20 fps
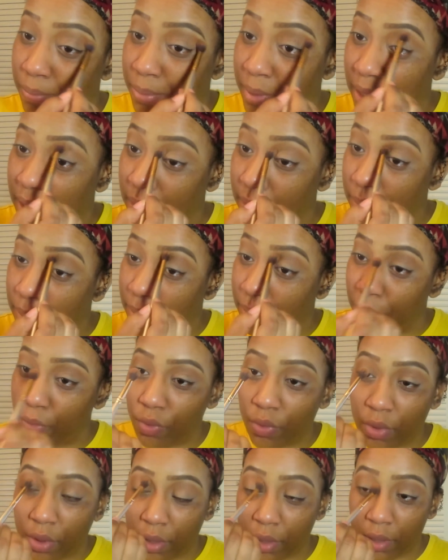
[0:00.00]
bit
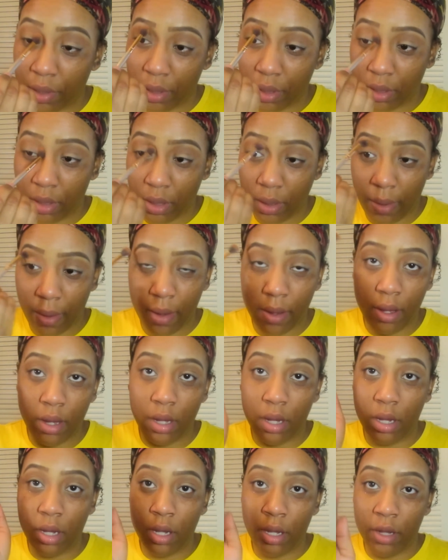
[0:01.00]
more
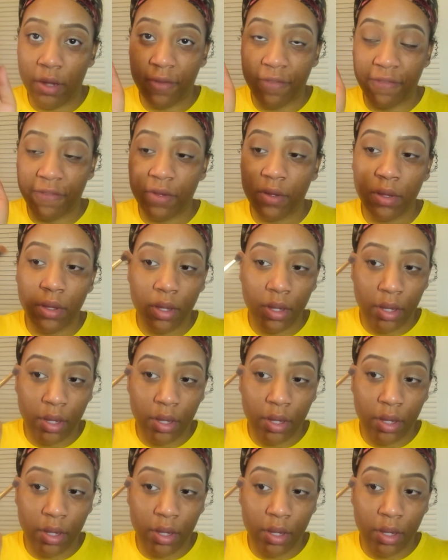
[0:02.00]
oomph